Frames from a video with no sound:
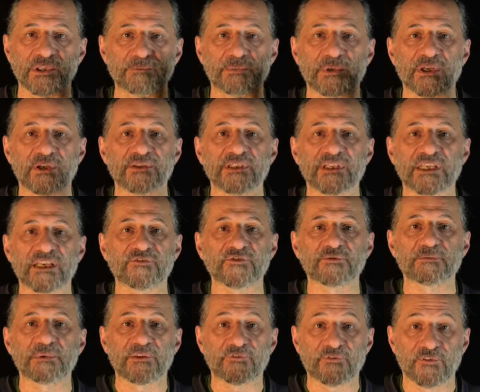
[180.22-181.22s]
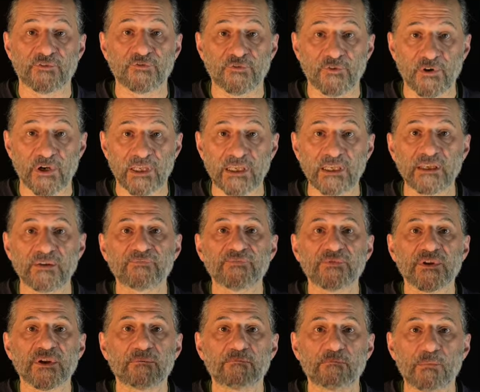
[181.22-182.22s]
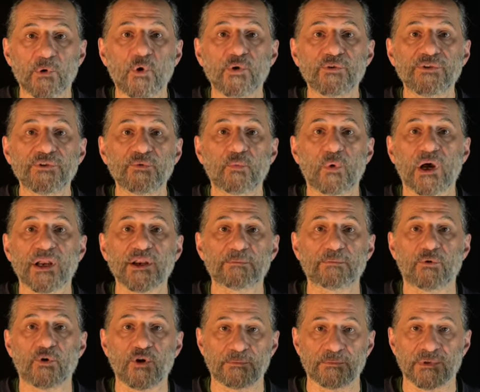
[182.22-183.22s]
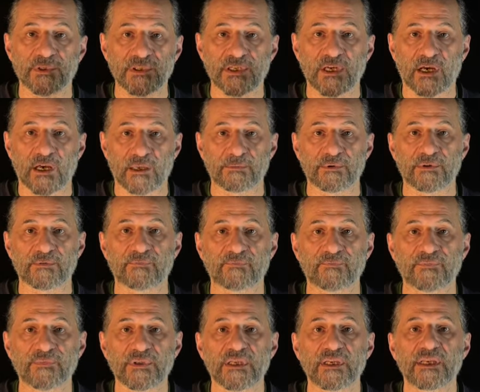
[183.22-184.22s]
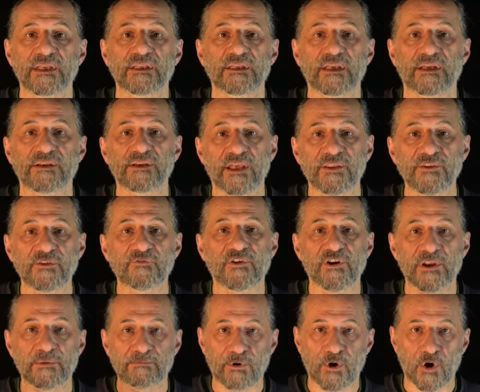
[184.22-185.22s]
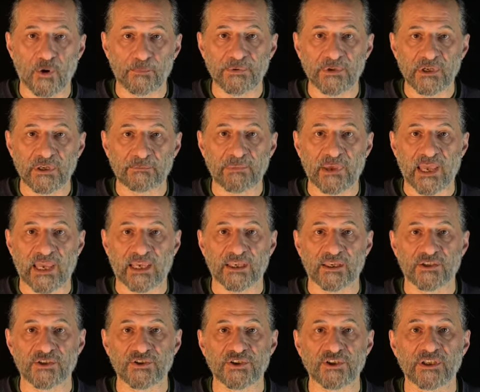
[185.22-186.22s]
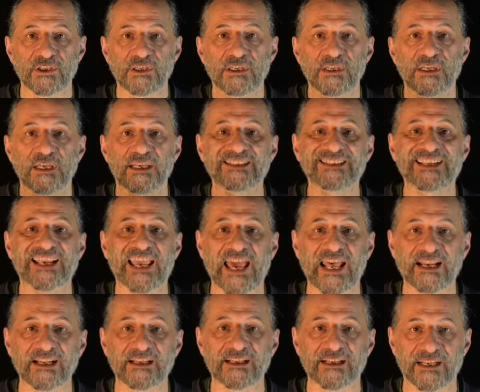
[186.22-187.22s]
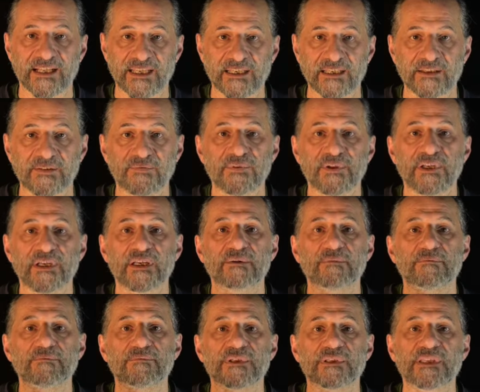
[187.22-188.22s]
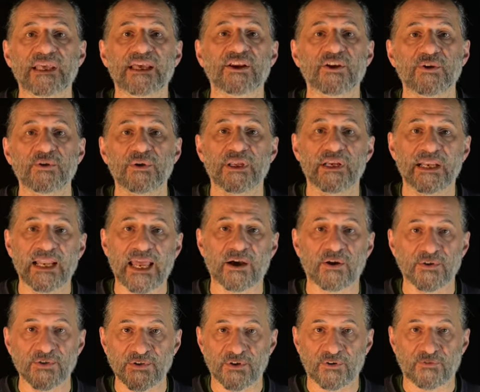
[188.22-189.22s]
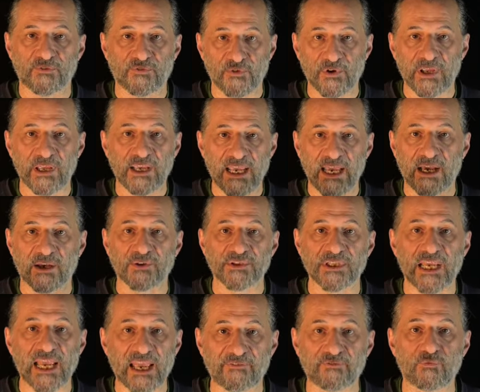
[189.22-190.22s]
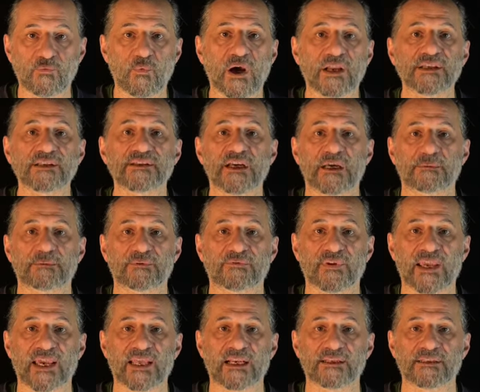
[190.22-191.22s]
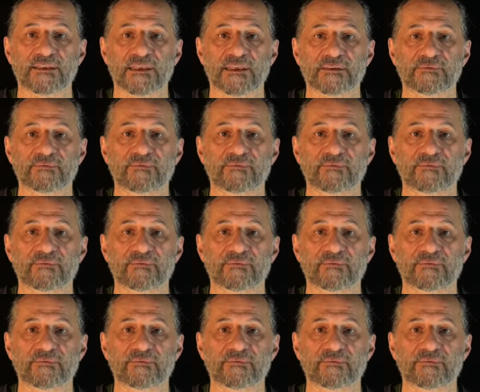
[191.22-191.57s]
because it gives me for free more than one appointment type. Another very popular package is Calendly, but that only allows on a free account to have one type of calendar.